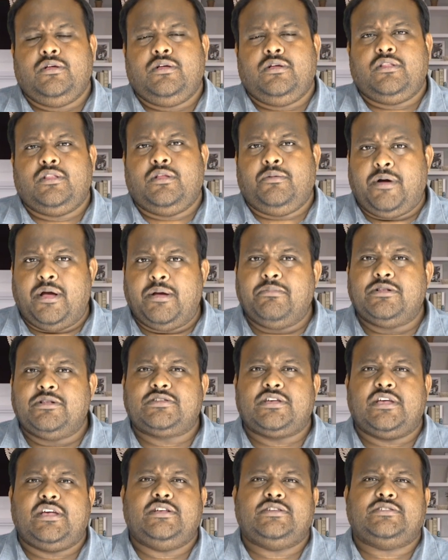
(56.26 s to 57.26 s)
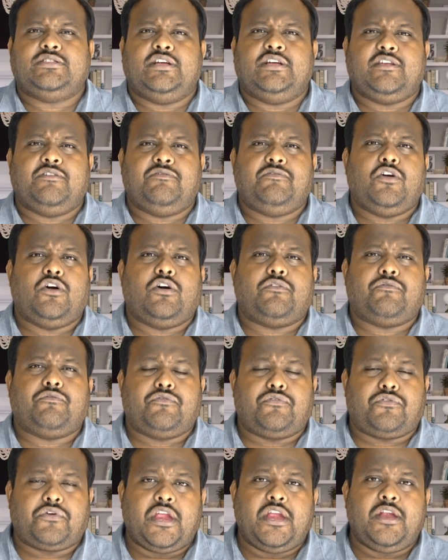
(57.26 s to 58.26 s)
The Bible says that if you are
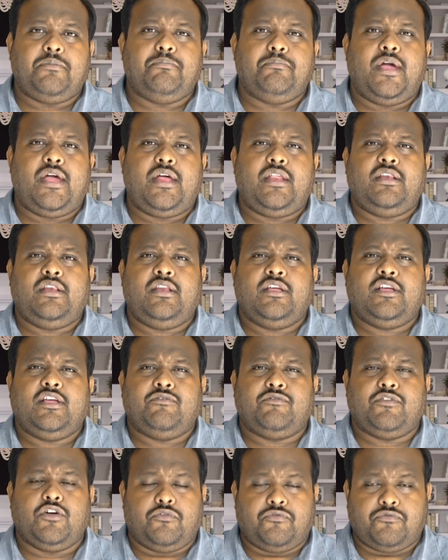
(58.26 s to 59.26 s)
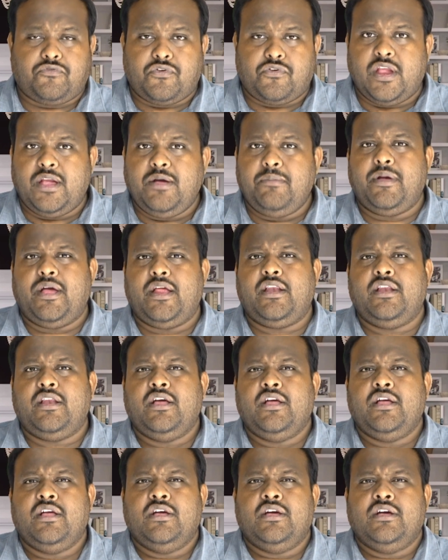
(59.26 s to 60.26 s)
freedmen, if you are free men,
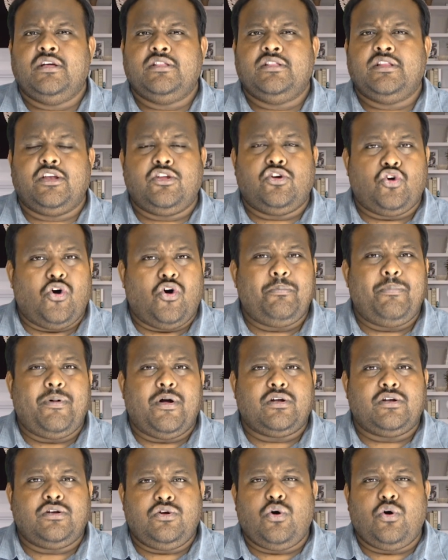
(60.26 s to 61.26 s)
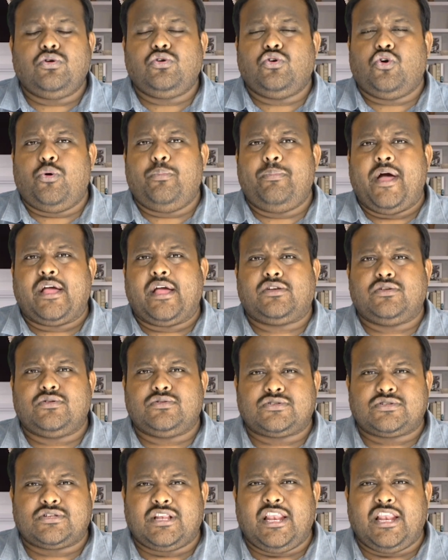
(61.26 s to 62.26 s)
don't go back to
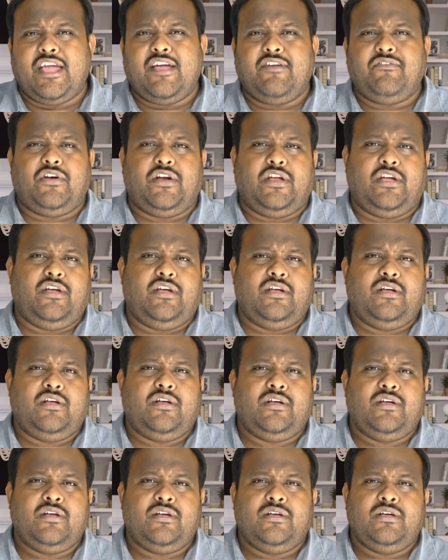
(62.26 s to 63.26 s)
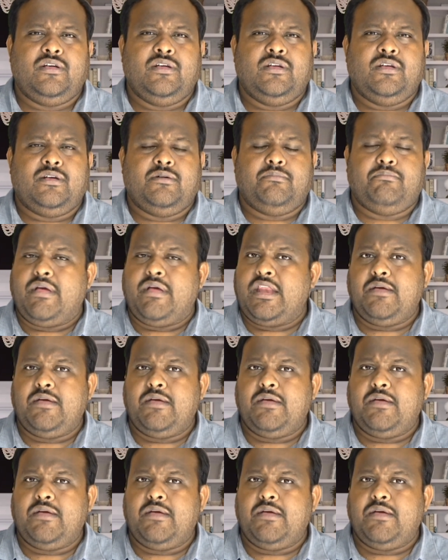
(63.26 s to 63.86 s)
slavery. Many